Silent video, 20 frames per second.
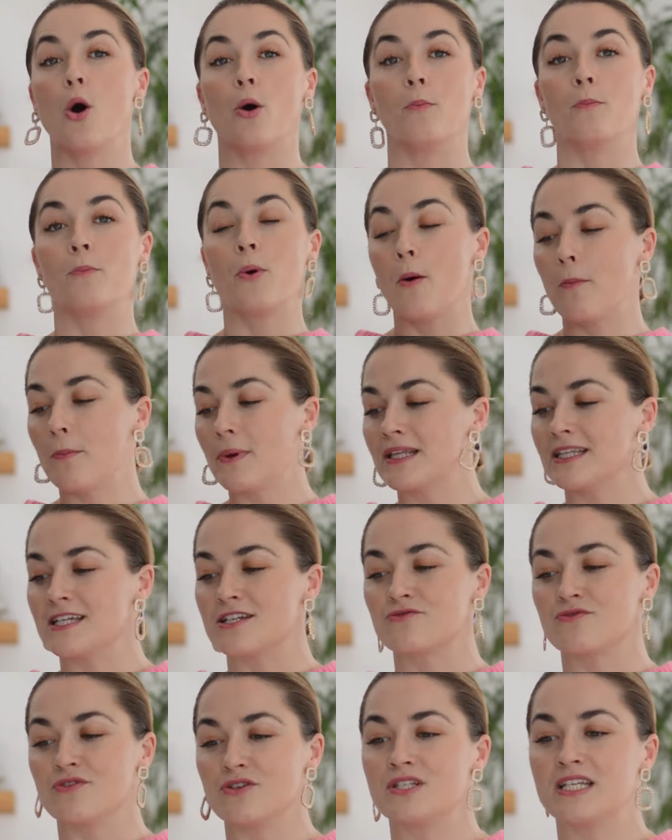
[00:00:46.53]
or popping
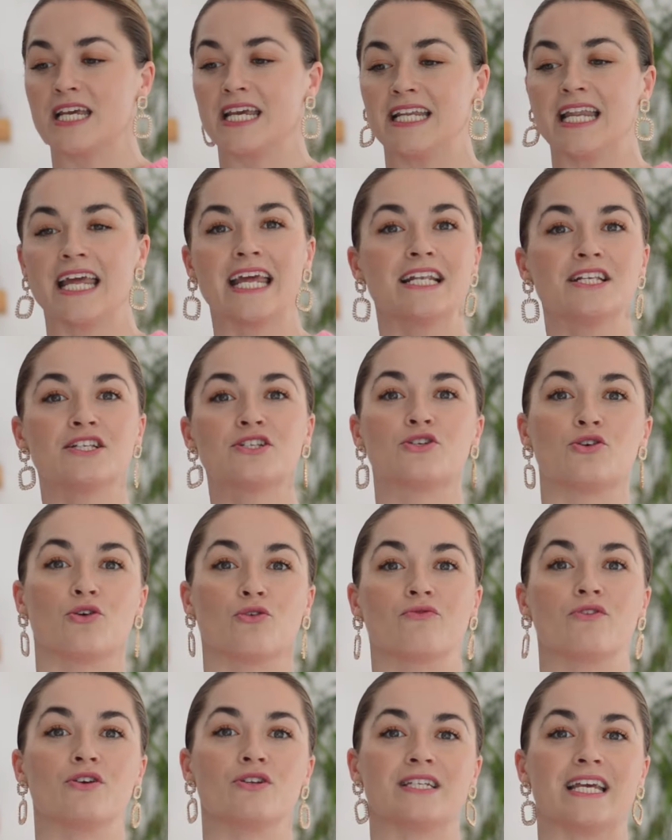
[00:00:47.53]
this routine into
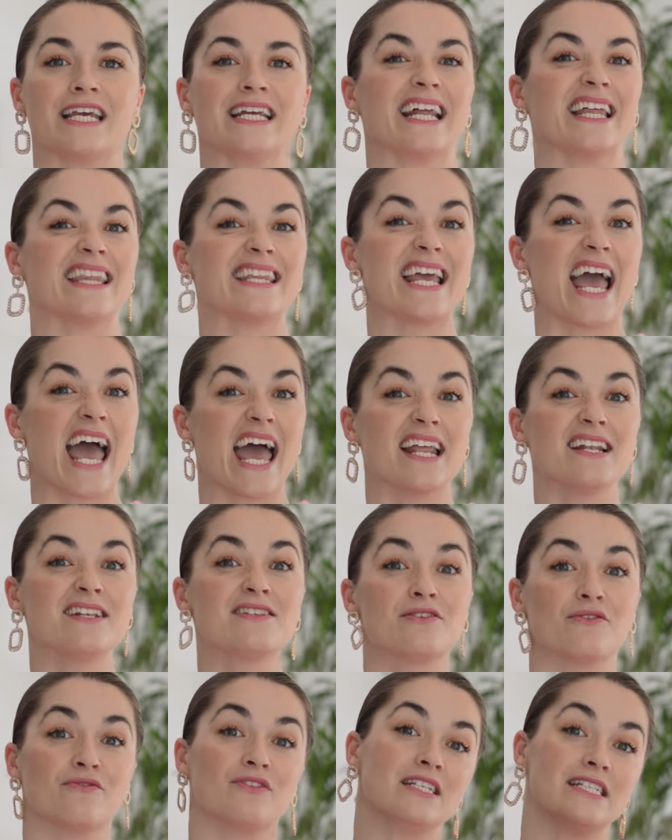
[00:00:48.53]
your routine at the
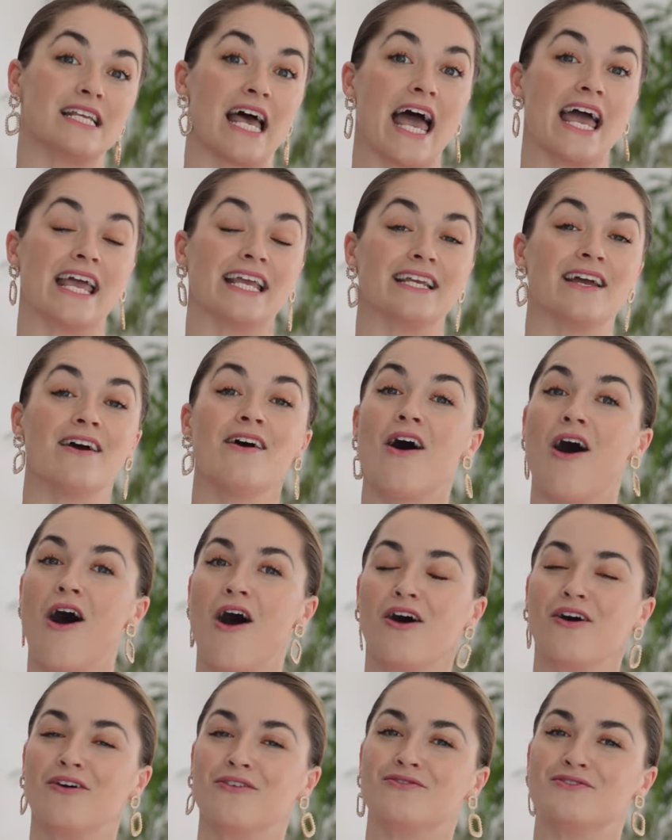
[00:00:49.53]
end of the day
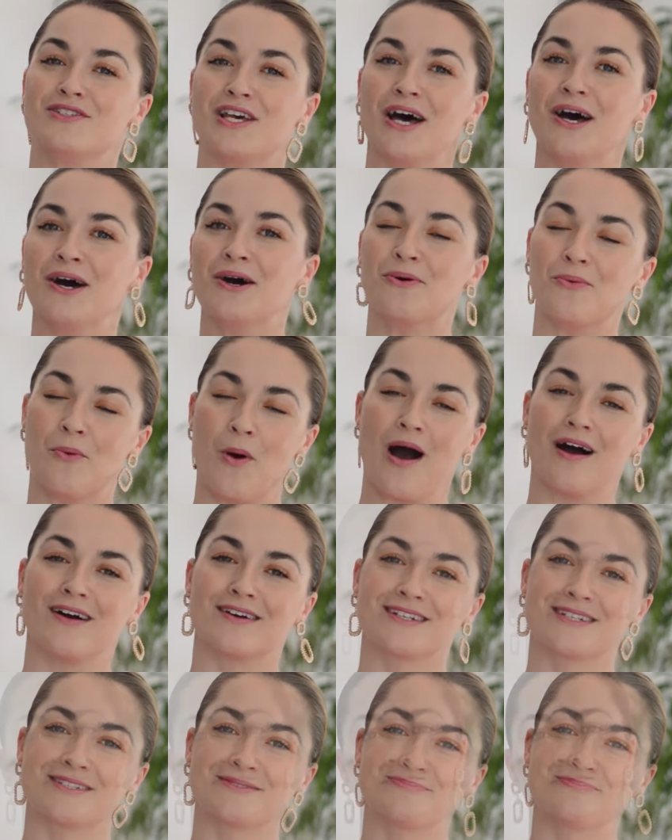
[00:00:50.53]
after
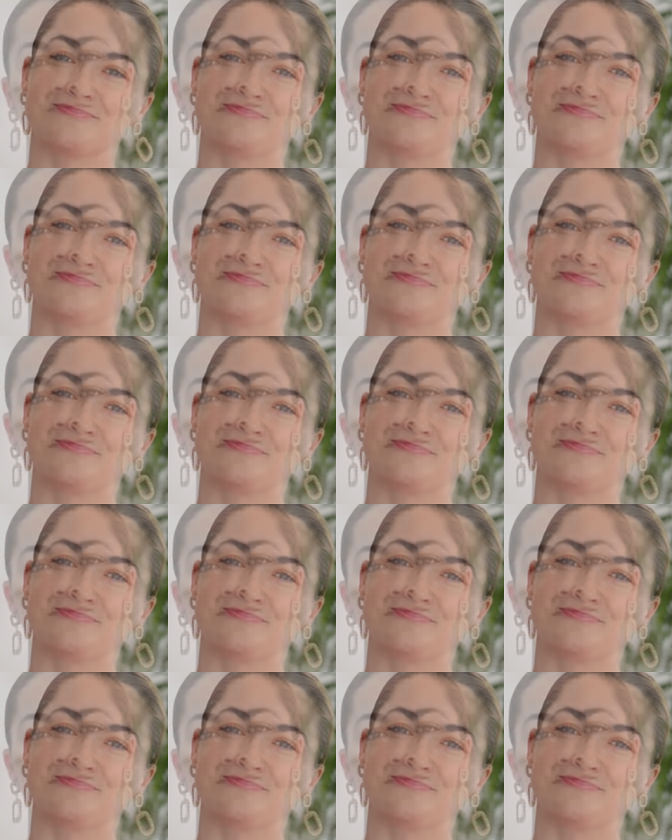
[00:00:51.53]
work.